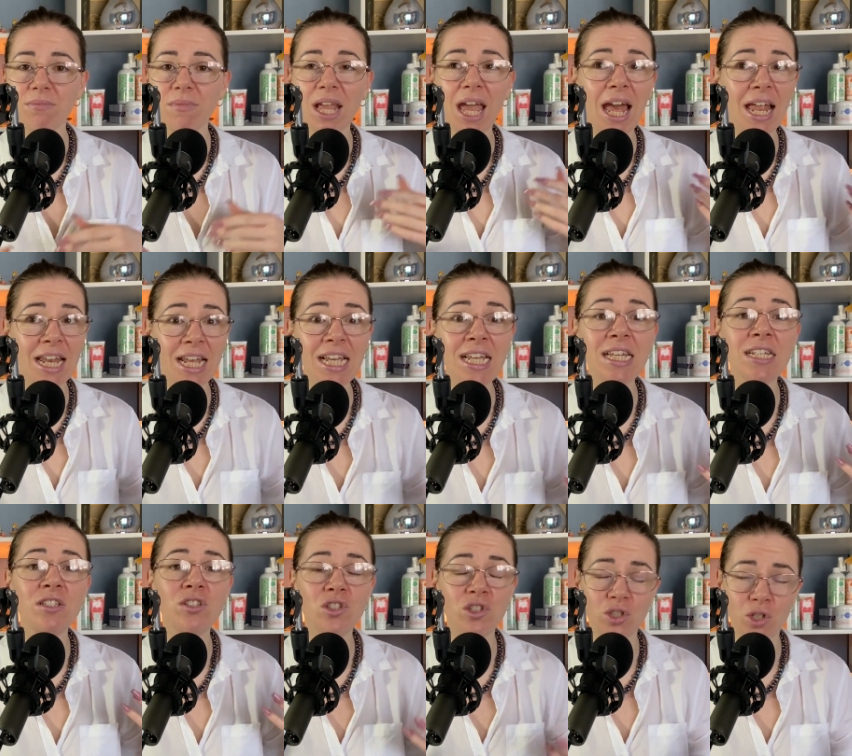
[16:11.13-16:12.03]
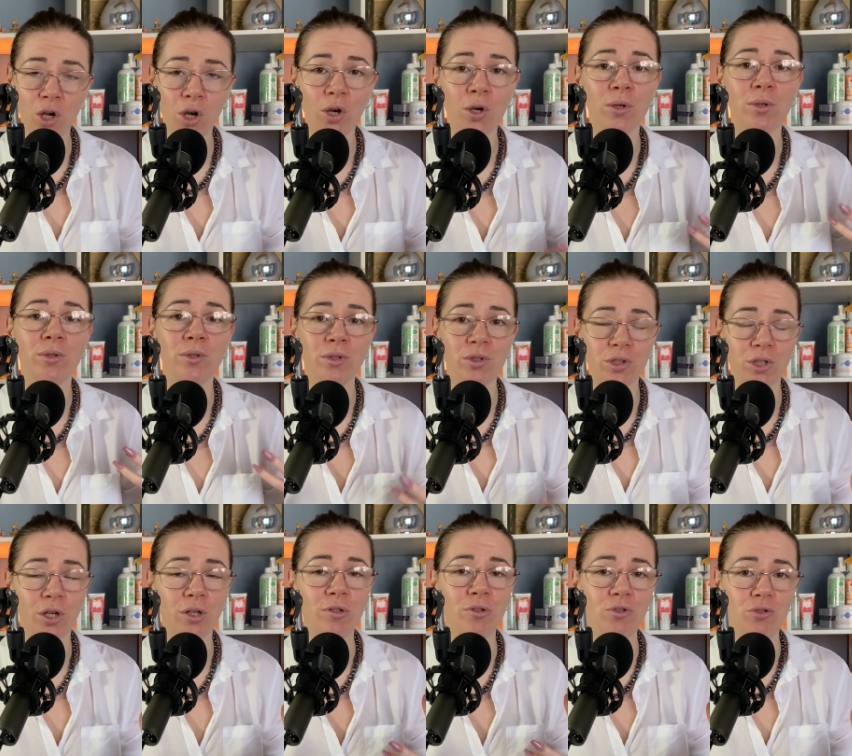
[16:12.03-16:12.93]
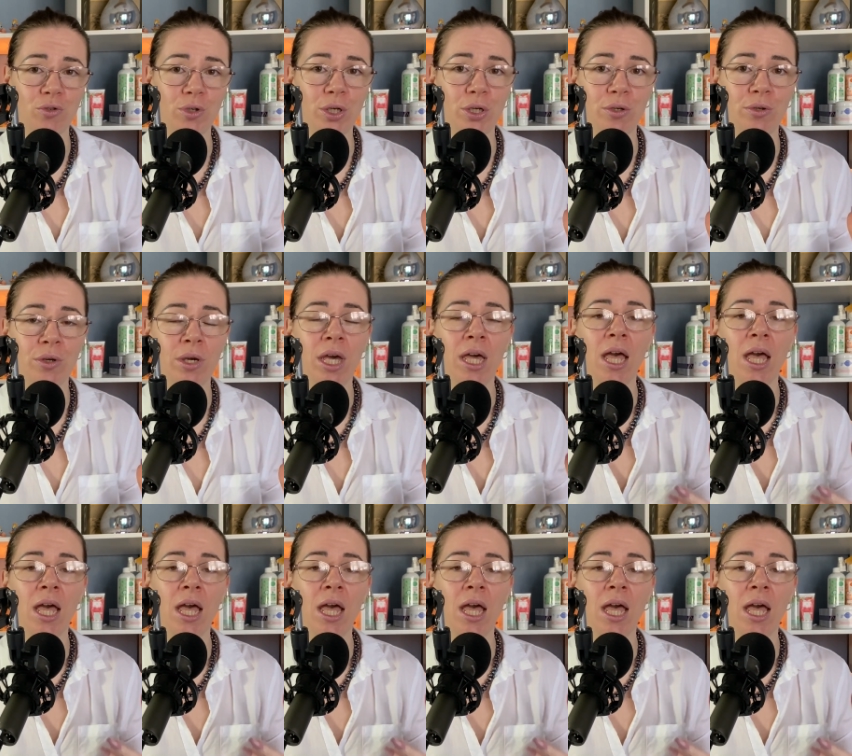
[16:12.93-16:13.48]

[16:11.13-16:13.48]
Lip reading: And it is so, so true.